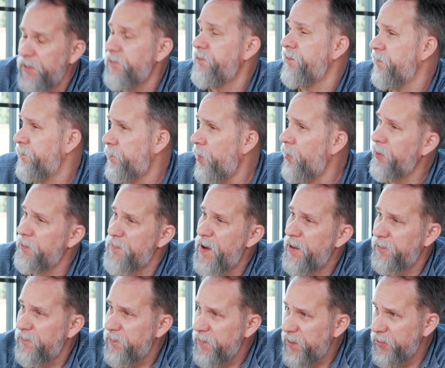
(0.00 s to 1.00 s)
isn't spoken
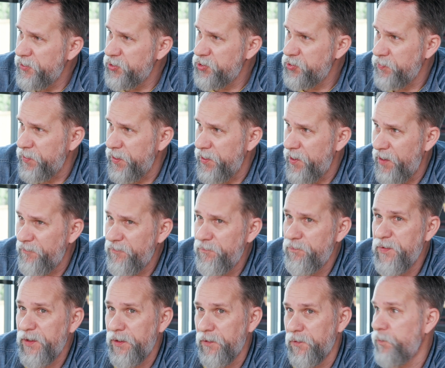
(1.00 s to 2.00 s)
about in the industry enough,
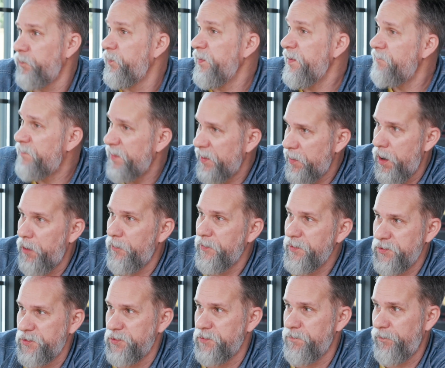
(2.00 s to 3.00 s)
because we've been
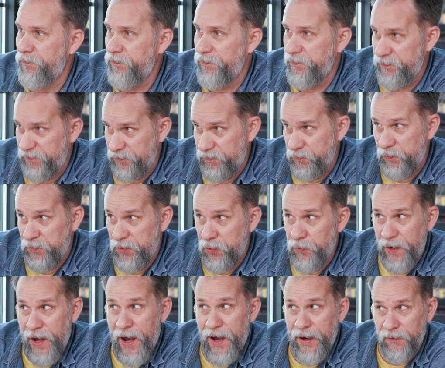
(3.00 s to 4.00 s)
always,
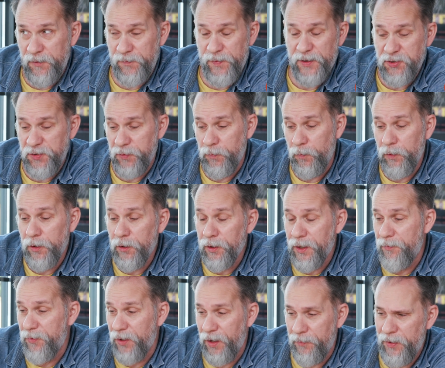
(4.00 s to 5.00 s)
you and I, especially when we were
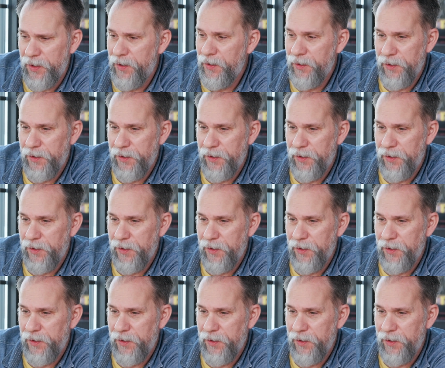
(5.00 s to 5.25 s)
coming up,